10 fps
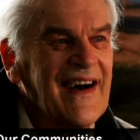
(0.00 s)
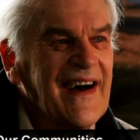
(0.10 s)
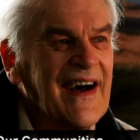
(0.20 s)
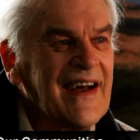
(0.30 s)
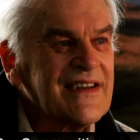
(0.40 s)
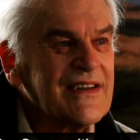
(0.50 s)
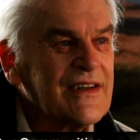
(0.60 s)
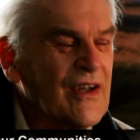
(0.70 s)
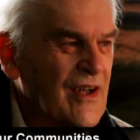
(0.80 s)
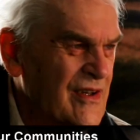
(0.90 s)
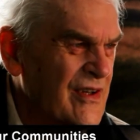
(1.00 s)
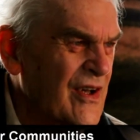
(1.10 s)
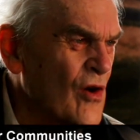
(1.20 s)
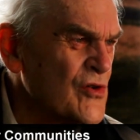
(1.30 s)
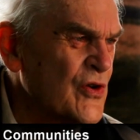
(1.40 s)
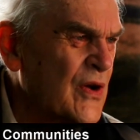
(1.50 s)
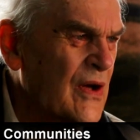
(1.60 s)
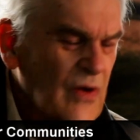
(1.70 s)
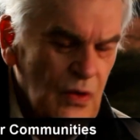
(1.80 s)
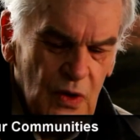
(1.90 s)
And they also
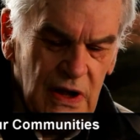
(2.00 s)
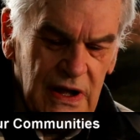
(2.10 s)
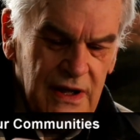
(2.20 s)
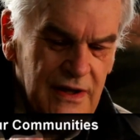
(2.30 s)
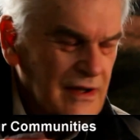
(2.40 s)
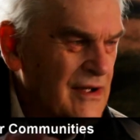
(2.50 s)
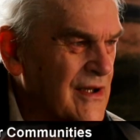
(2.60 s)
give you a